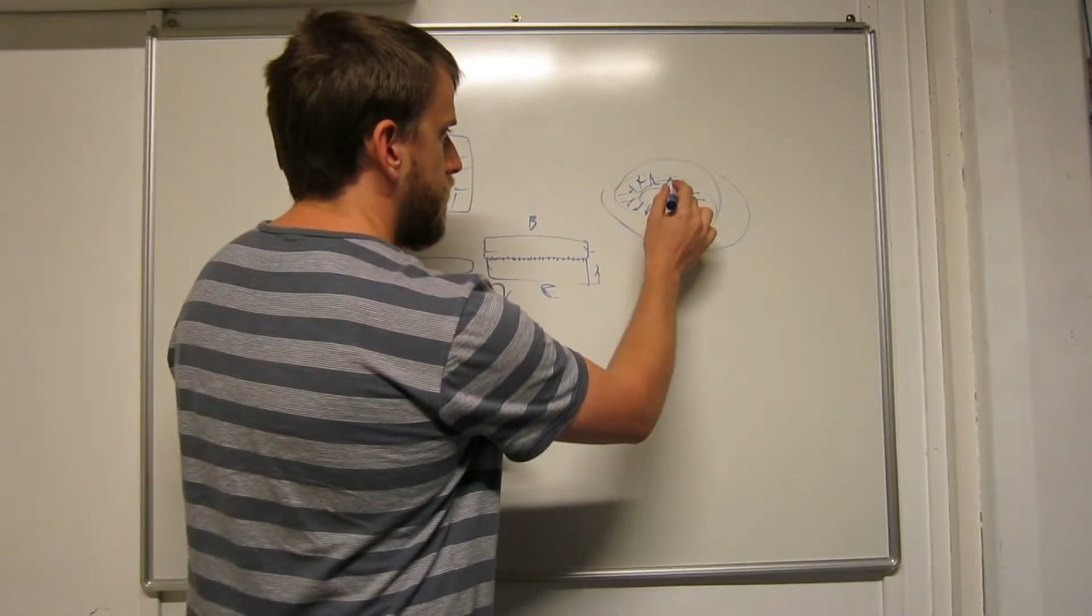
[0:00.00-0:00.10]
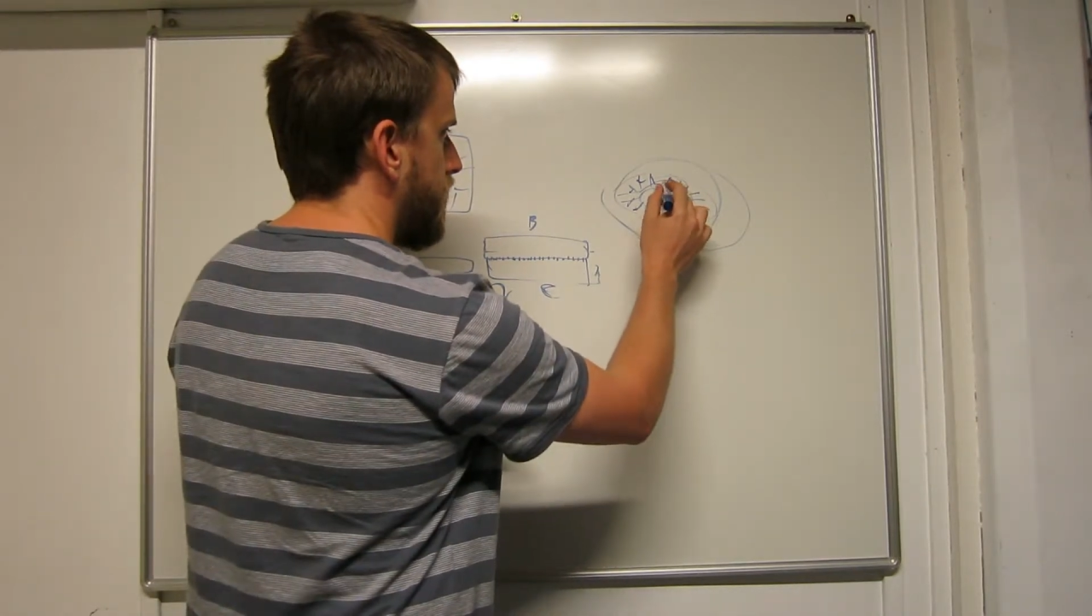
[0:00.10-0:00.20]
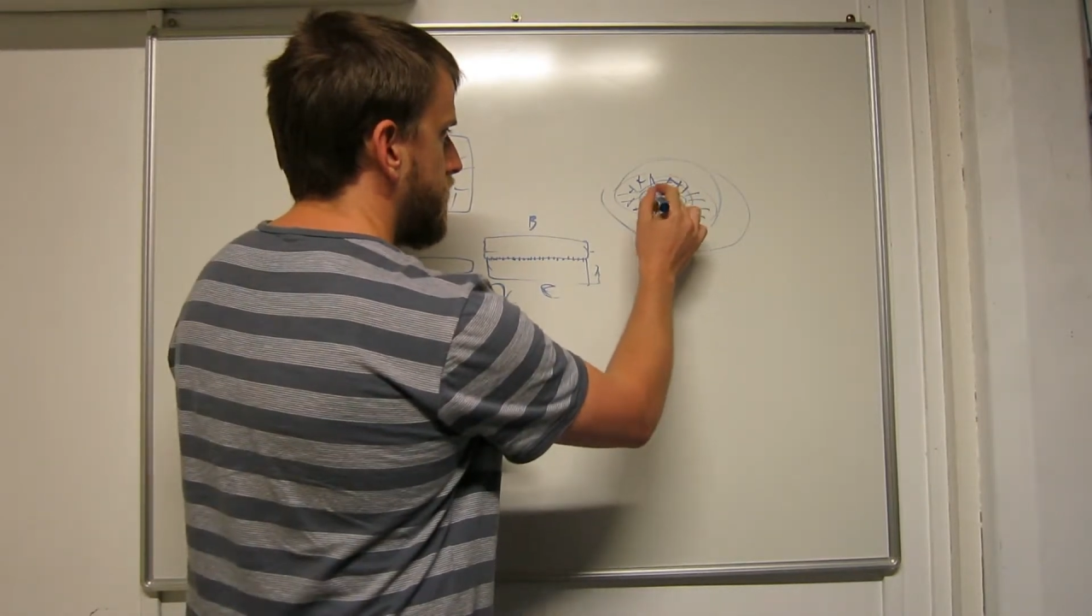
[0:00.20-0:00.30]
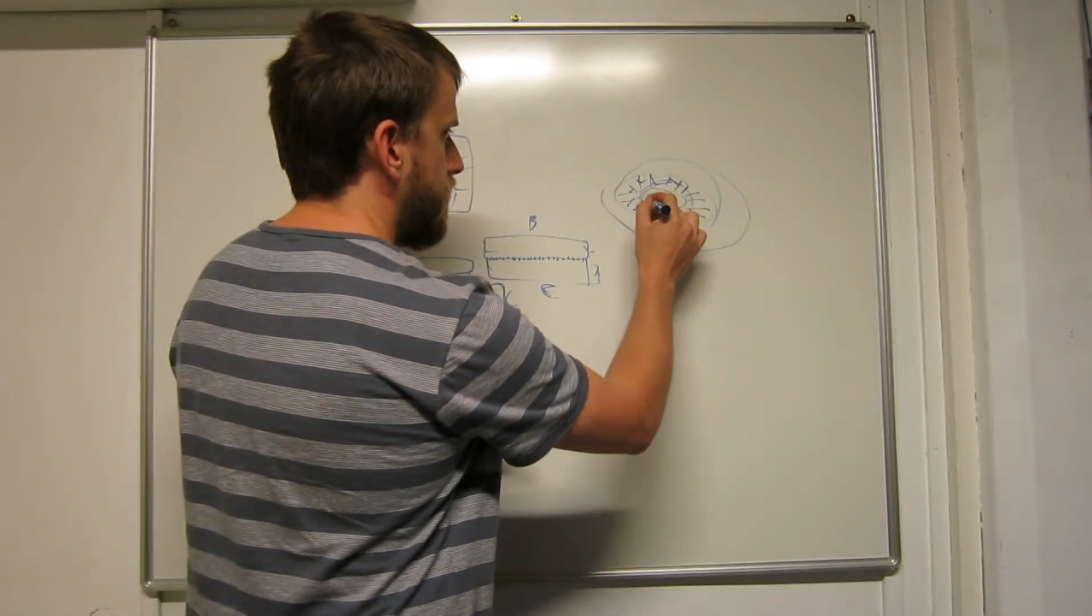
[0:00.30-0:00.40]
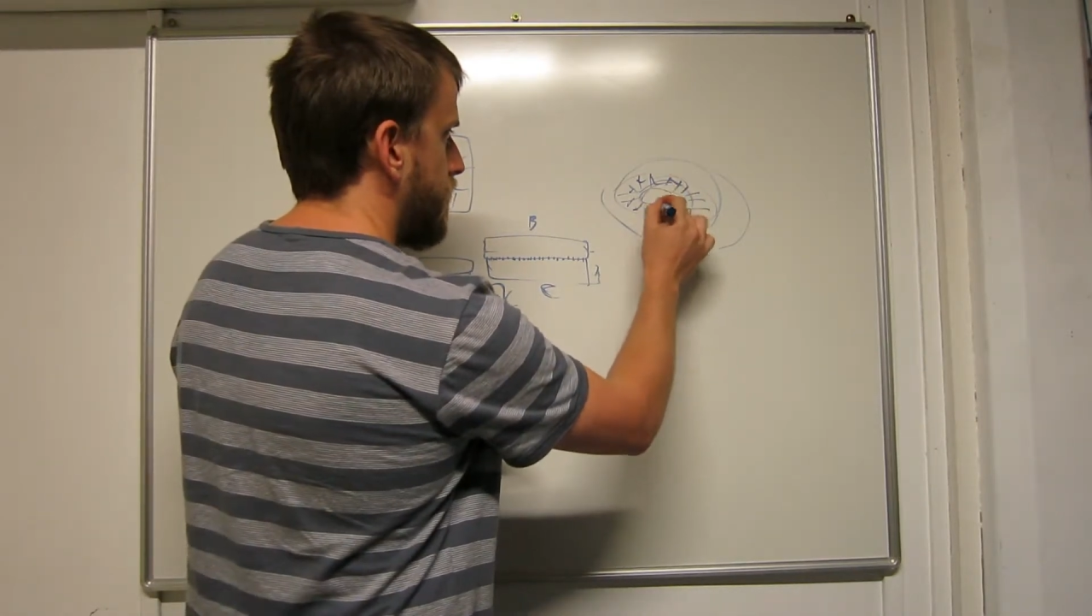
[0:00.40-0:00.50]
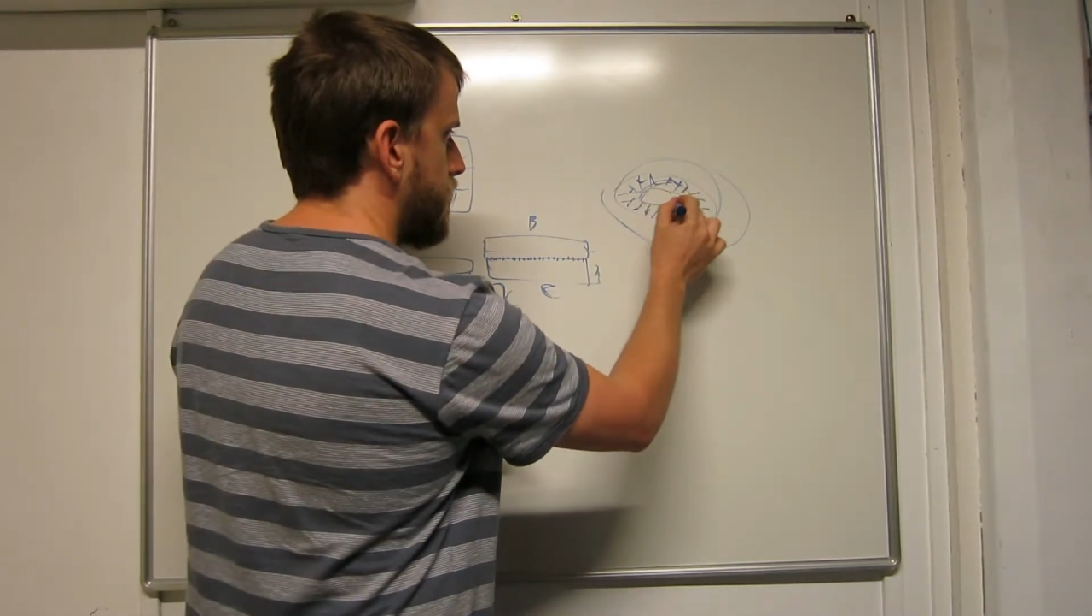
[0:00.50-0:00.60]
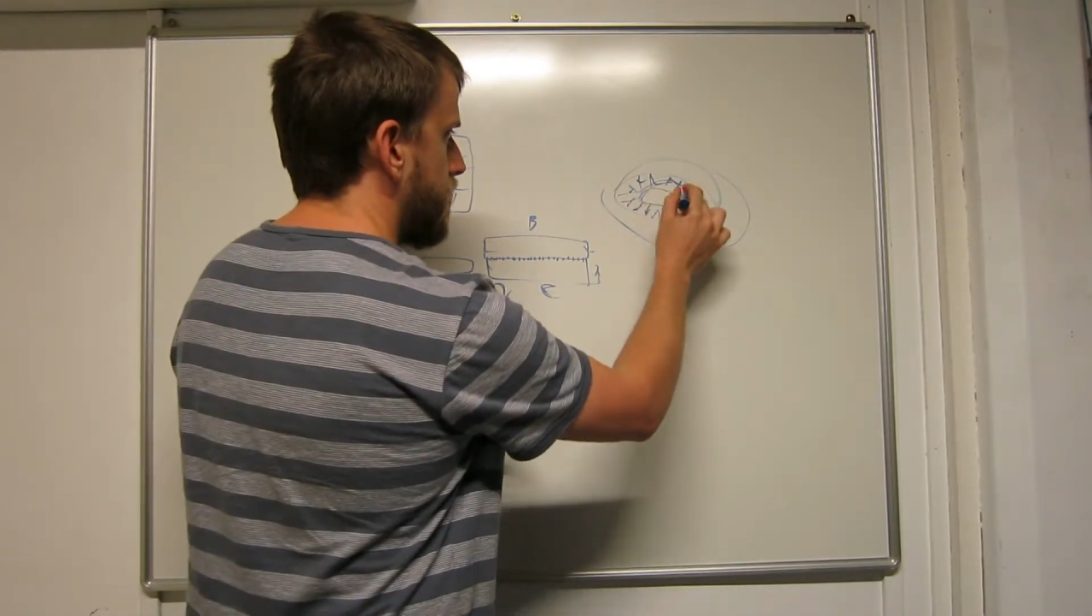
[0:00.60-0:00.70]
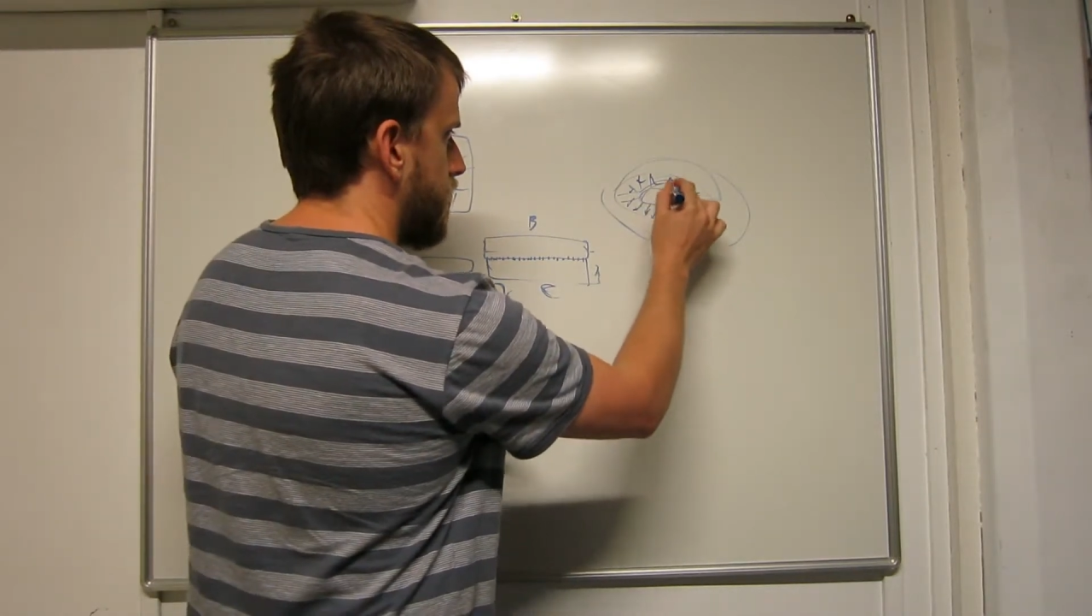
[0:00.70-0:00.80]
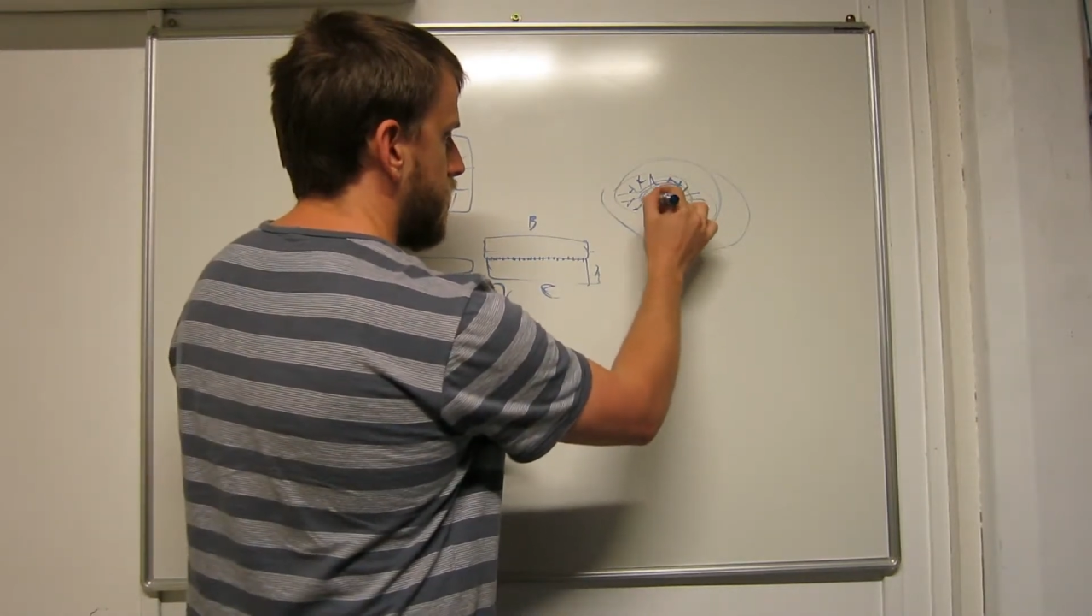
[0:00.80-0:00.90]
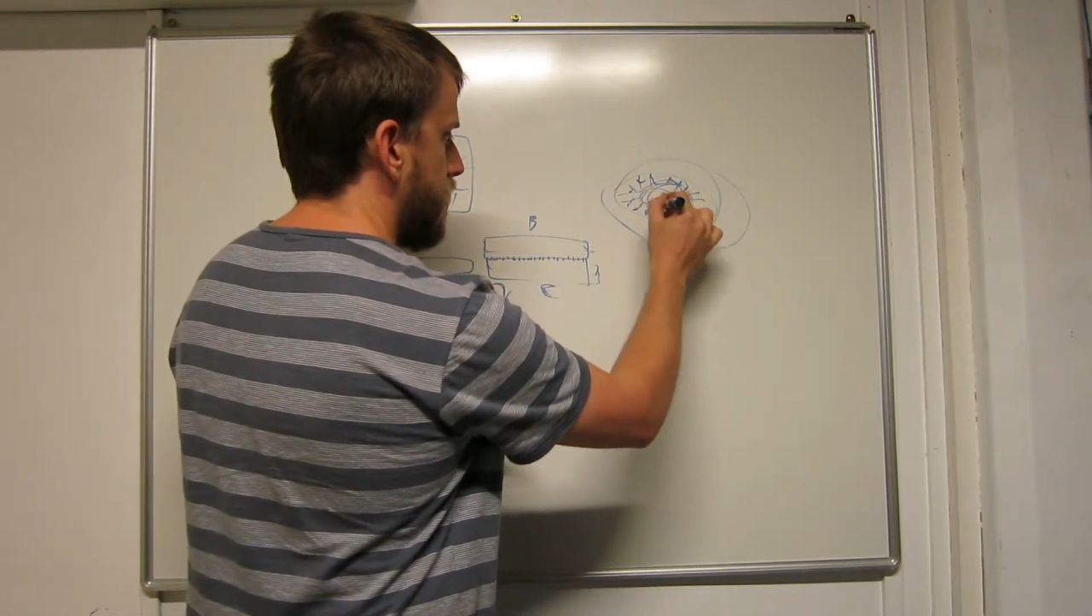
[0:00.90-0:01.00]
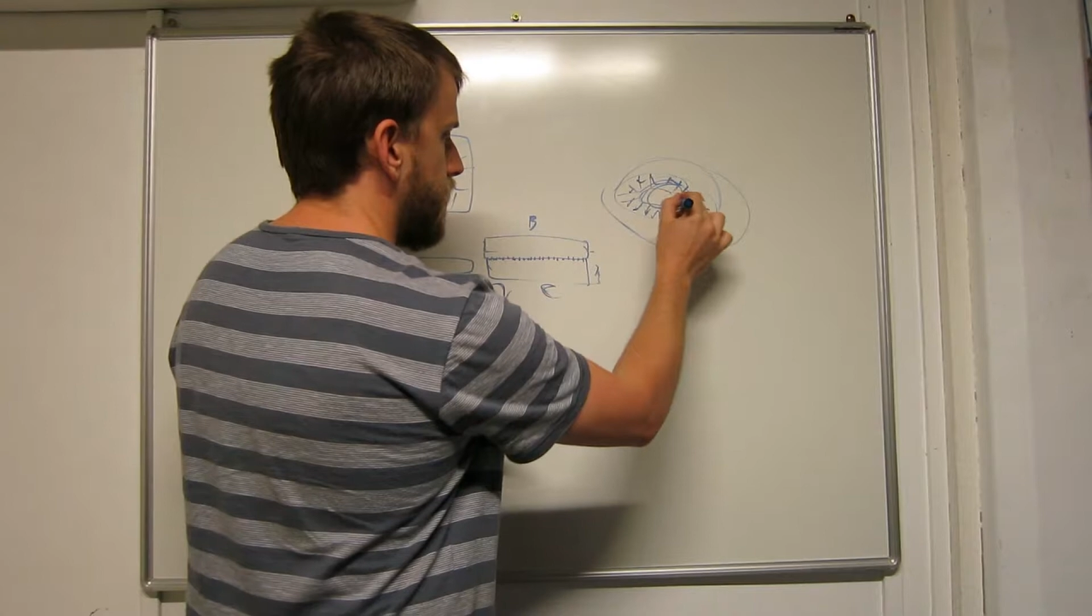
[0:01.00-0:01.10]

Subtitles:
as for what's going to go